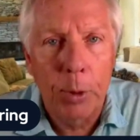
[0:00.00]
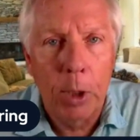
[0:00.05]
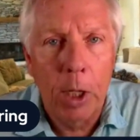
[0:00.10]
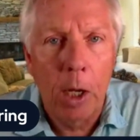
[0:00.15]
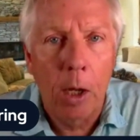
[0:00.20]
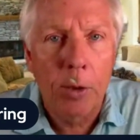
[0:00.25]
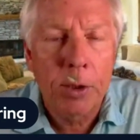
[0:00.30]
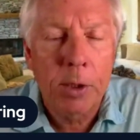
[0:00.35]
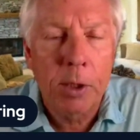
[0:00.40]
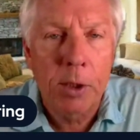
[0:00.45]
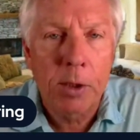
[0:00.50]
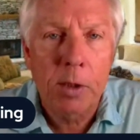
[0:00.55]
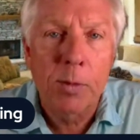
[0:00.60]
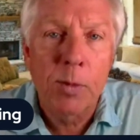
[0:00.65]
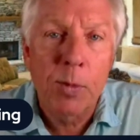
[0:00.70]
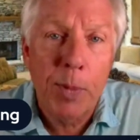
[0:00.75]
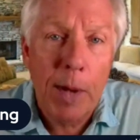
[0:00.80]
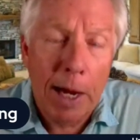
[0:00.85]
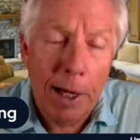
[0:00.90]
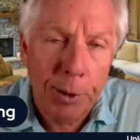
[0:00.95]
Health Systems,
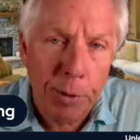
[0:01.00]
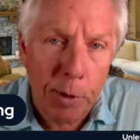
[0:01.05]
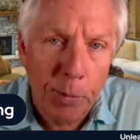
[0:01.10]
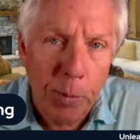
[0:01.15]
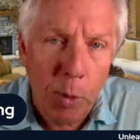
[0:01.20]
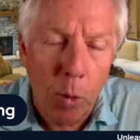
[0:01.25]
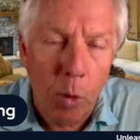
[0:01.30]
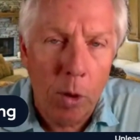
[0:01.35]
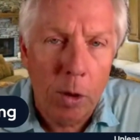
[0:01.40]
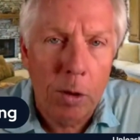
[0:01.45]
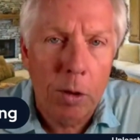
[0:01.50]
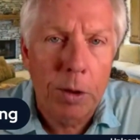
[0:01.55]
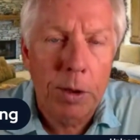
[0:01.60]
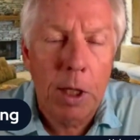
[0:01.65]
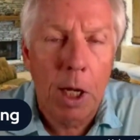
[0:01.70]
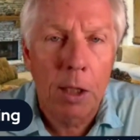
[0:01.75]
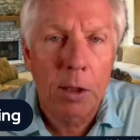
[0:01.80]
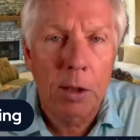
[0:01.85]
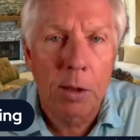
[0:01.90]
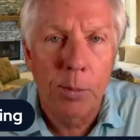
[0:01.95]
Patrick Porter,
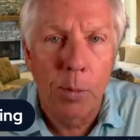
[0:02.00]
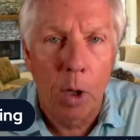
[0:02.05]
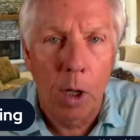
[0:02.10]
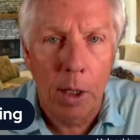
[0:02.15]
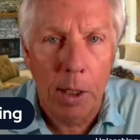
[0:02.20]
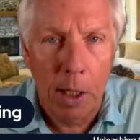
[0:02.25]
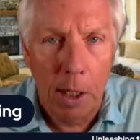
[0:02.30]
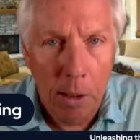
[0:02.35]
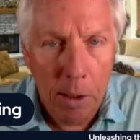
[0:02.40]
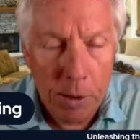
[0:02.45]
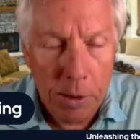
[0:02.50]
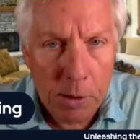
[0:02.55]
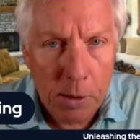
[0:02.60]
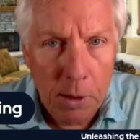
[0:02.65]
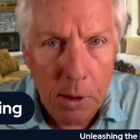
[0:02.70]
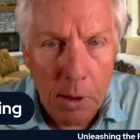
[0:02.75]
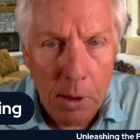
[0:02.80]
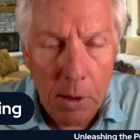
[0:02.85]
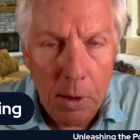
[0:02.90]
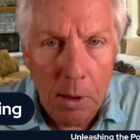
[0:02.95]
Dr. Mark Harris.
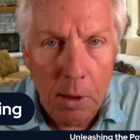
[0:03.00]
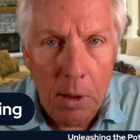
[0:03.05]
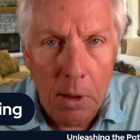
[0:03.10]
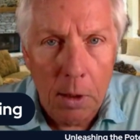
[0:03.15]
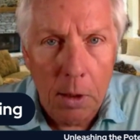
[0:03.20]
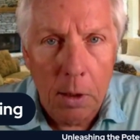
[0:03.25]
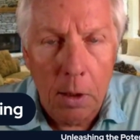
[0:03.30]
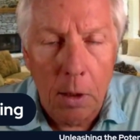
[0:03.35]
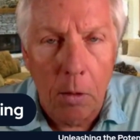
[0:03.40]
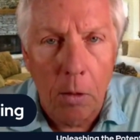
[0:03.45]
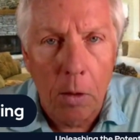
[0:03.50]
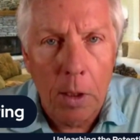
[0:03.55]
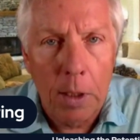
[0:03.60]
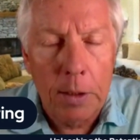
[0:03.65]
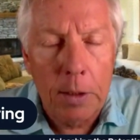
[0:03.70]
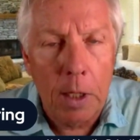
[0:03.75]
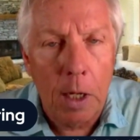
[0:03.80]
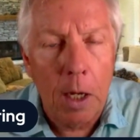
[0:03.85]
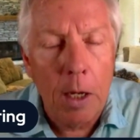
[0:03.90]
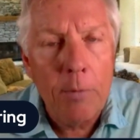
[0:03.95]

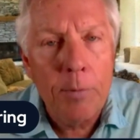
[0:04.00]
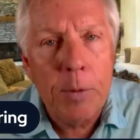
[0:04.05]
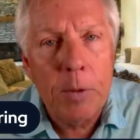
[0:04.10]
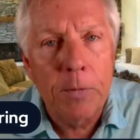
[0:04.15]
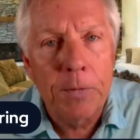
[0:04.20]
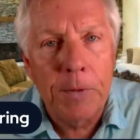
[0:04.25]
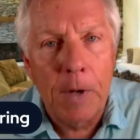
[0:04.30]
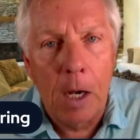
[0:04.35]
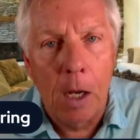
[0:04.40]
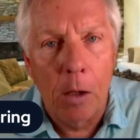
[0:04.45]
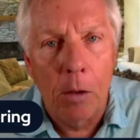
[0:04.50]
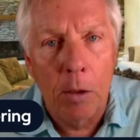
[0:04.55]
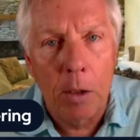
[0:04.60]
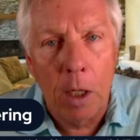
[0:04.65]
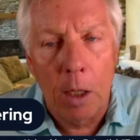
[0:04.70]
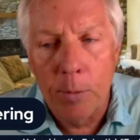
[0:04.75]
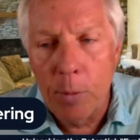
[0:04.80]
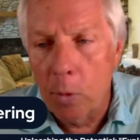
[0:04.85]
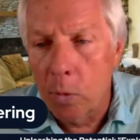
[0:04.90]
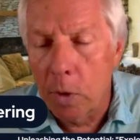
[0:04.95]
And I've been
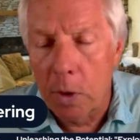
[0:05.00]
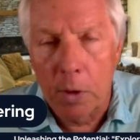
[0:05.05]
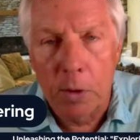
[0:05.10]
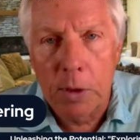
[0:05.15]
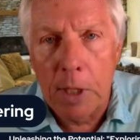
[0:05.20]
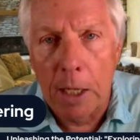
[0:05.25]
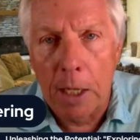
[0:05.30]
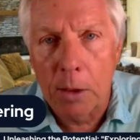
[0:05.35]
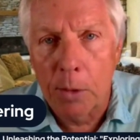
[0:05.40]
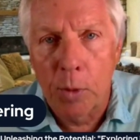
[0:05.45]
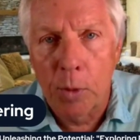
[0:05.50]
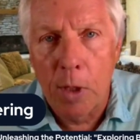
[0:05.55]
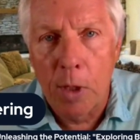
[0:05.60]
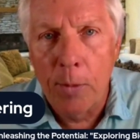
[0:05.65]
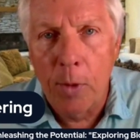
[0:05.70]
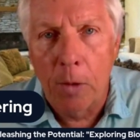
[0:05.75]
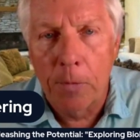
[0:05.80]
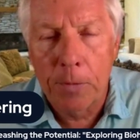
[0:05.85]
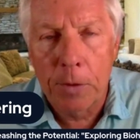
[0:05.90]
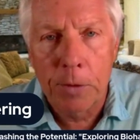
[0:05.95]
working with Dr.
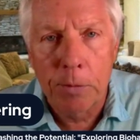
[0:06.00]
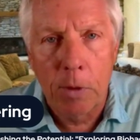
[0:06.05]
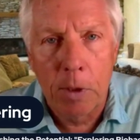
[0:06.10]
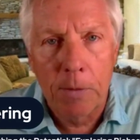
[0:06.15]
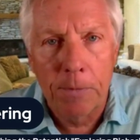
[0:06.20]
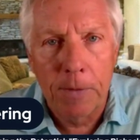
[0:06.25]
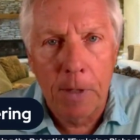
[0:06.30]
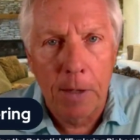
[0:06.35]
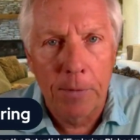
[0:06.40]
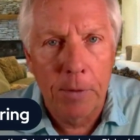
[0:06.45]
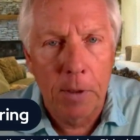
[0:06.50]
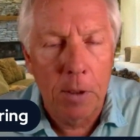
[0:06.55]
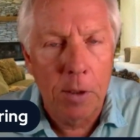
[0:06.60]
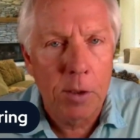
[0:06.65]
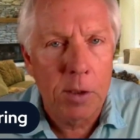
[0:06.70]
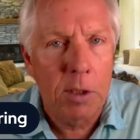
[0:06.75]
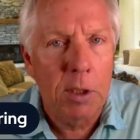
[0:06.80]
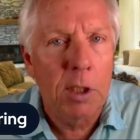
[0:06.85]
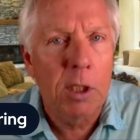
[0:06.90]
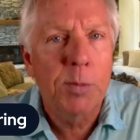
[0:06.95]
Brimhall for 25
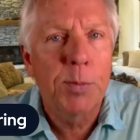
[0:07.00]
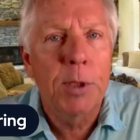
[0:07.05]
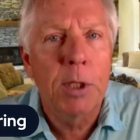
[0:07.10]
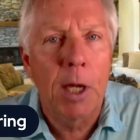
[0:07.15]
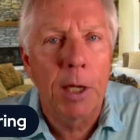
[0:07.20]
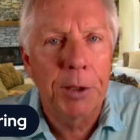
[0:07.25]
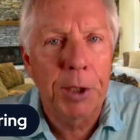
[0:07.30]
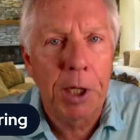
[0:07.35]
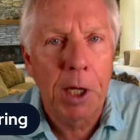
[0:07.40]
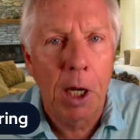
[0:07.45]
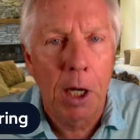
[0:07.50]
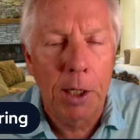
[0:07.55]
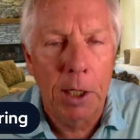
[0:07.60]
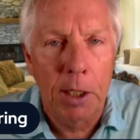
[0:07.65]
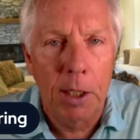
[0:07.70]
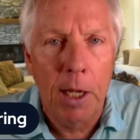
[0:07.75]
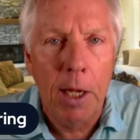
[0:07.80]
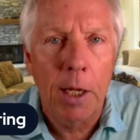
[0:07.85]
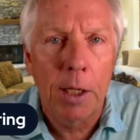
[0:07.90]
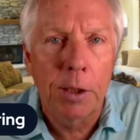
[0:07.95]
years, and he's been on the
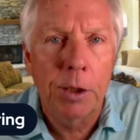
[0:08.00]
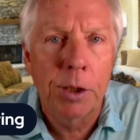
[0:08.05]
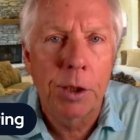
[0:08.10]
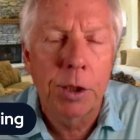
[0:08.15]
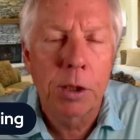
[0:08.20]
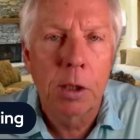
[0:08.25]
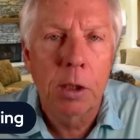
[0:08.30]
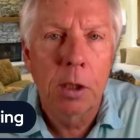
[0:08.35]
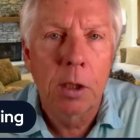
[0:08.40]
cutting edge